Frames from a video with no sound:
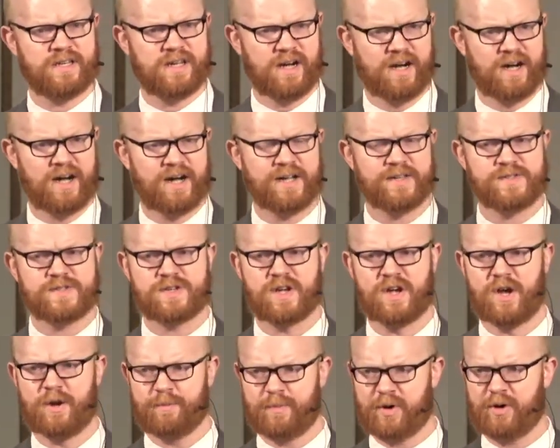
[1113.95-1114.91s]
God's
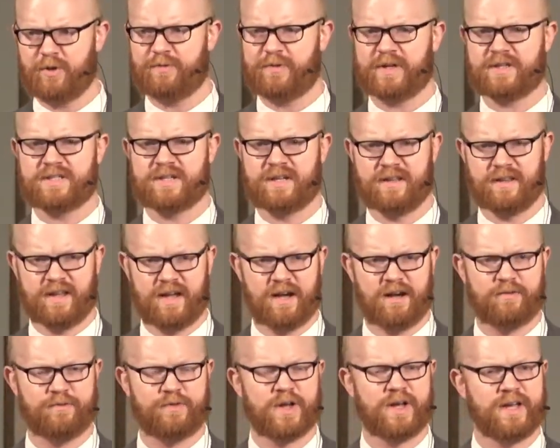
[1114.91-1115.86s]
perfect
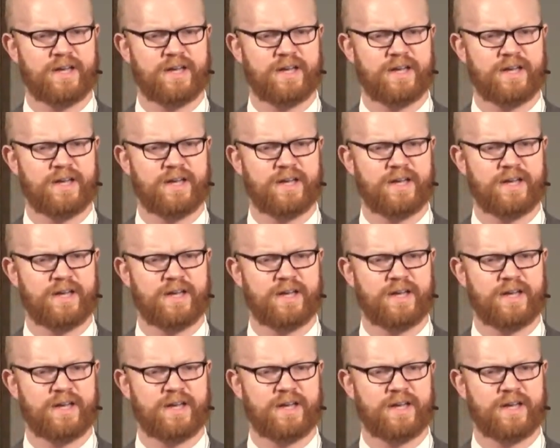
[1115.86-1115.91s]
love.